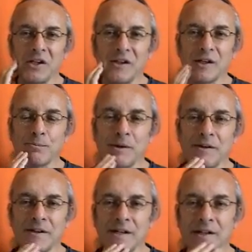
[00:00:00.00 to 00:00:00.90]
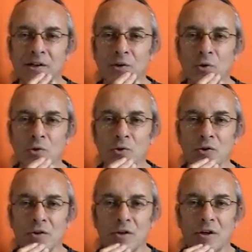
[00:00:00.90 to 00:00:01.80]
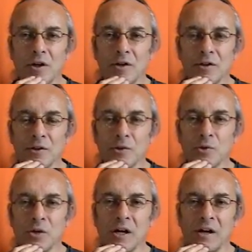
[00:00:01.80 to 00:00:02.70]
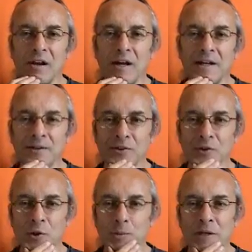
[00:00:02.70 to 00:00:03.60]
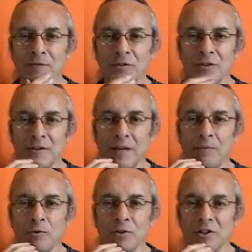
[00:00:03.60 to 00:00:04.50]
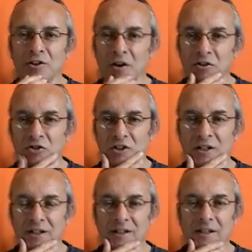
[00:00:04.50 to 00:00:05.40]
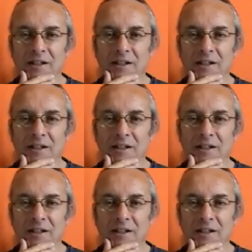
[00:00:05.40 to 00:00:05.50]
The experiencing, there's a whole kaleidoscope, even just, I'm using touch here,